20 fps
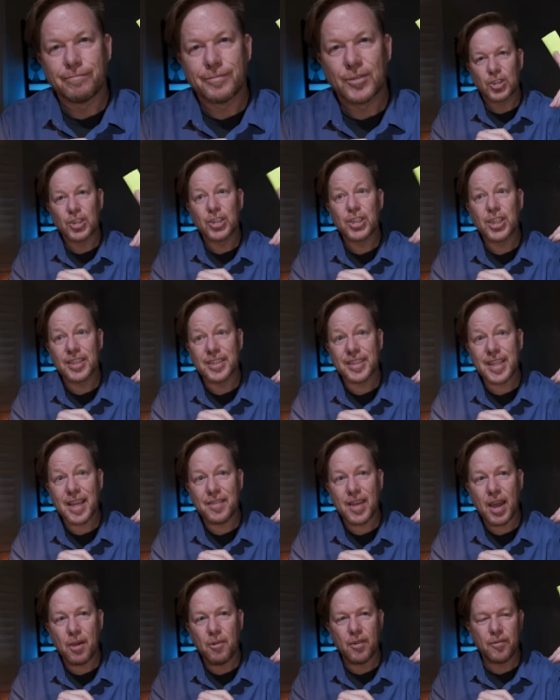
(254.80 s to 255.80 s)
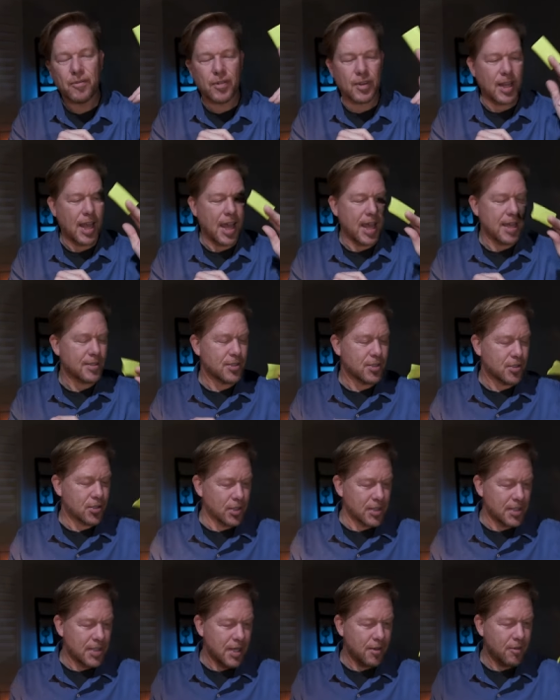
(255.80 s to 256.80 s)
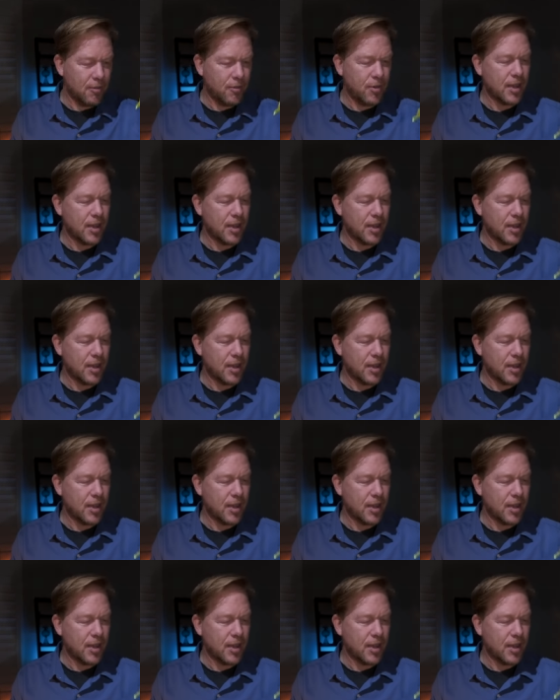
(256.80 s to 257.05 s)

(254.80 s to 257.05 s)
Should save it for last. I'll save